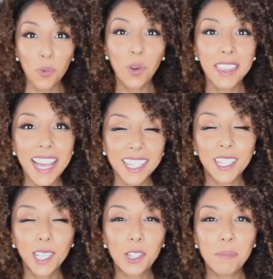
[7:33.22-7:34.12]
Well, that
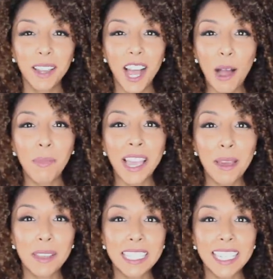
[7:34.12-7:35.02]
concludes my Hot
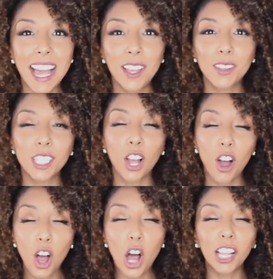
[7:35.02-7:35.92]
Miami Styles
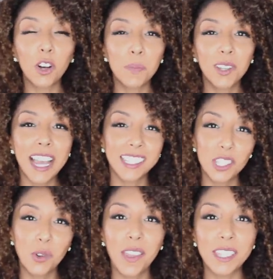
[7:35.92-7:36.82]
haul. I hope you guys
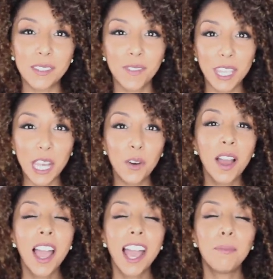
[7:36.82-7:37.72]
enjoyed this video,
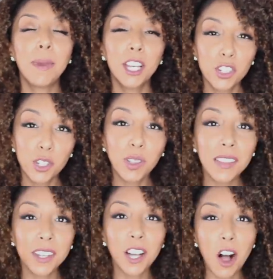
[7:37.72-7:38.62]
and make sure you
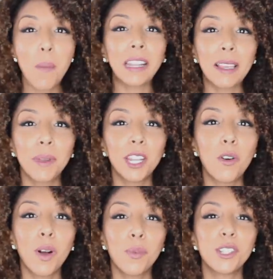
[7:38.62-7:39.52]
leave a comment and let me
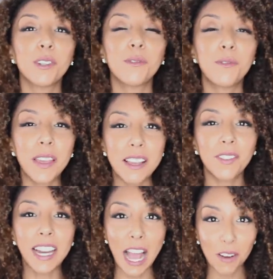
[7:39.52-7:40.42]
know what was your
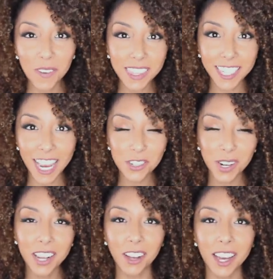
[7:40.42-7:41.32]
favorite outfit that I
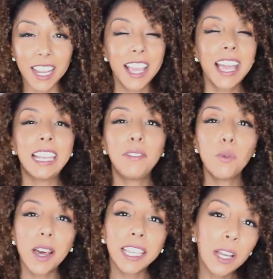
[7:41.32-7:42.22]
tried on. And if you
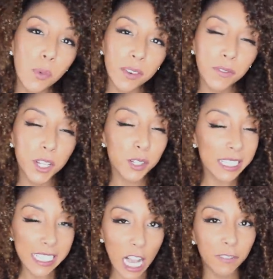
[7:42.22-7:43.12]
want to get one for
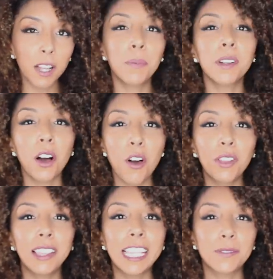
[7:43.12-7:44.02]
yourself, I'll put all
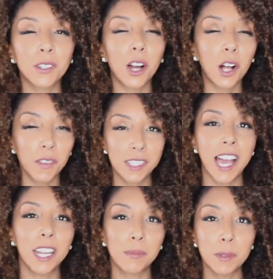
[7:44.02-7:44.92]
the links for all these
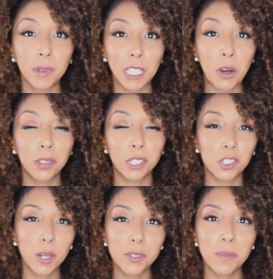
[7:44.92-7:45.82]
items below in the
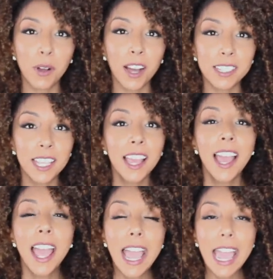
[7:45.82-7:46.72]
description box.
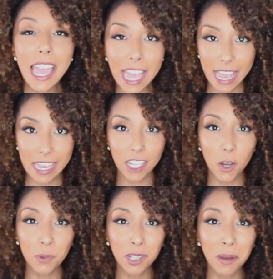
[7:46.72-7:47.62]
And I
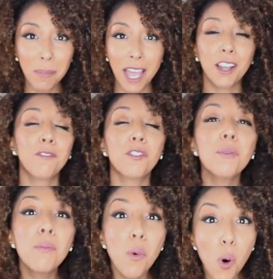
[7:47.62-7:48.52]
hope you come back
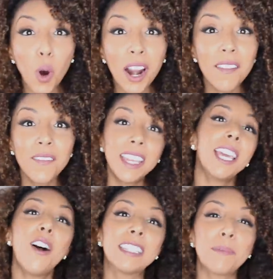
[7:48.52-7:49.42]
for more
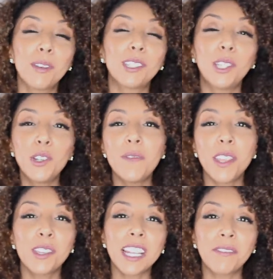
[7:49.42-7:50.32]
videos. I post two new
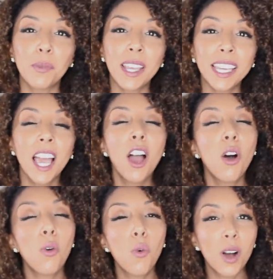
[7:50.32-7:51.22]
videos every week,
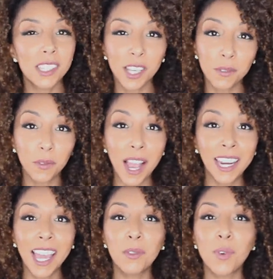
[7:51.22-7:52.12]
once on
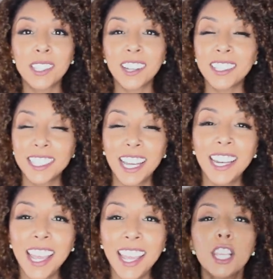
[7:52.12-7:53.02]
Friday and once on
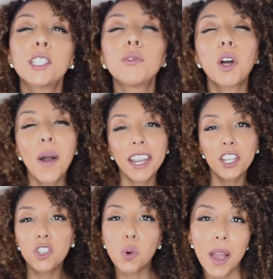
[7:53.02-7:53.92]
Sunday. So go ahead
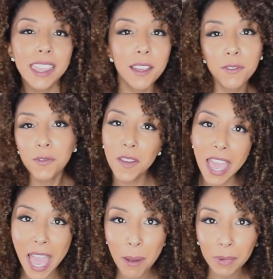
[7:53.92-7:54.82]
and join the
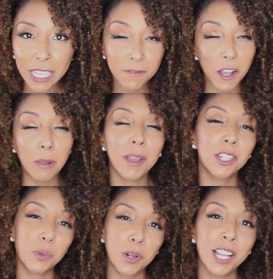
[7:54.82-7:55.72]
family. Follow me
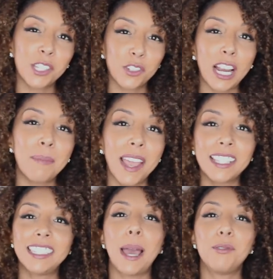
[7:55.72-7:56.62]
on Twitter, Instagram,
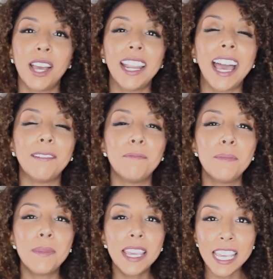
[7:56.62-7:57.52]
and Snapchat at
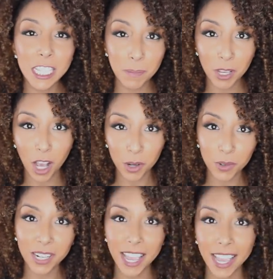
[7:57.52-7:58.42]
Miz
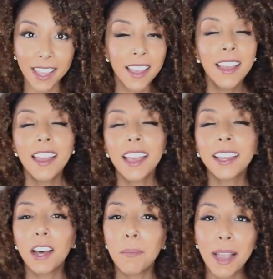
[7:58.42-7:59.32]
Bianca Renee,
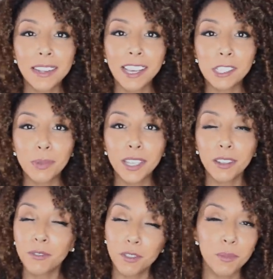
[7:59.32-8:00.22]
and come back next week
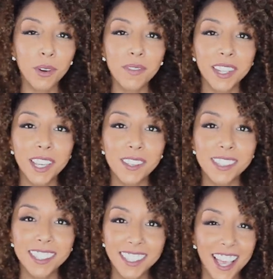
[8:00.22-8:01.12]
for more
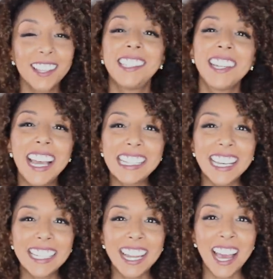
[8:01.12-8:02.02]
videos. I'll see you guys
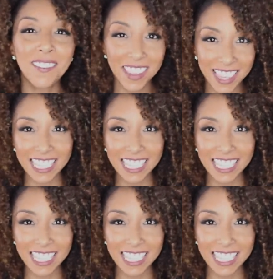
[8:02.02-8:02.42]
next time.